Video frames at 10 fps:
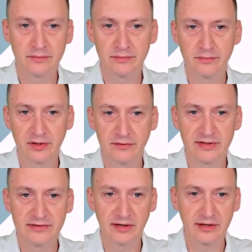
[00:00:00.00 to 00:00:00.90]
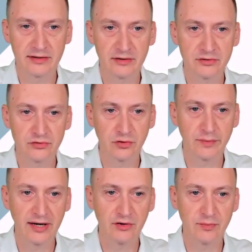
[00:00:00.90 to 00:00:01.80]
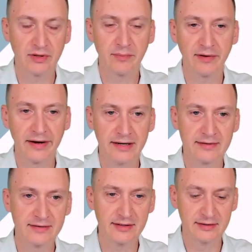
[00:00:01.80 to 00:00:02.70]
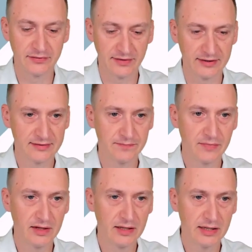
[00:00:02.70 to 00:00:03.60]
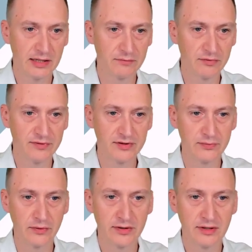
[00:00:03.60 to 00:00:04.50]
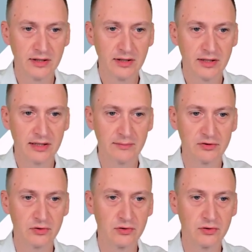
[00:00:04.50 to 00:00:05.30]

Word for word: Øh, vCenter er øh, server management appliance interface. And with this one, I'm um, just